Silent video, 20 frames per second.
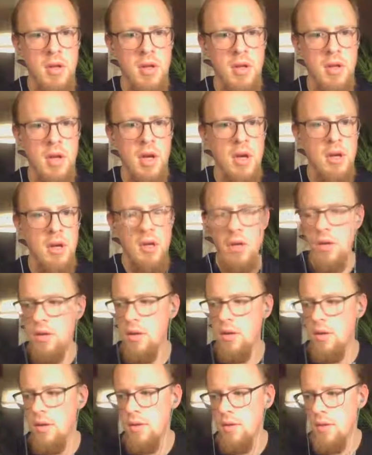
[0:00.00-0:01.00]
yeah,
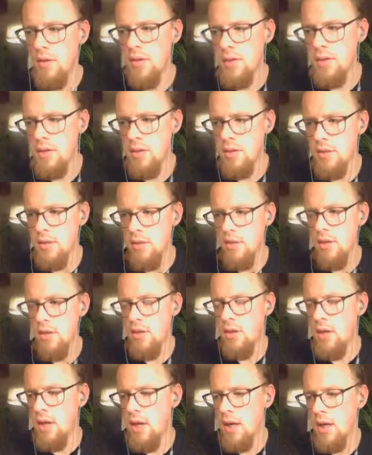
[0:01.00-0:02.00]
that's
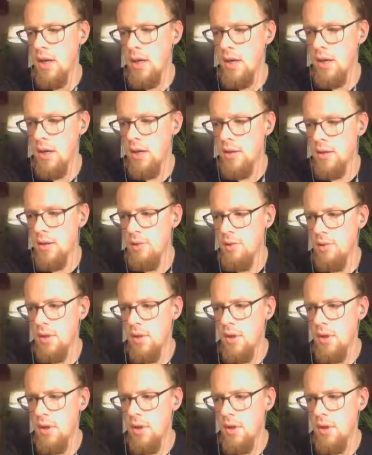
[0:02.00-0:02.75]
I like that one.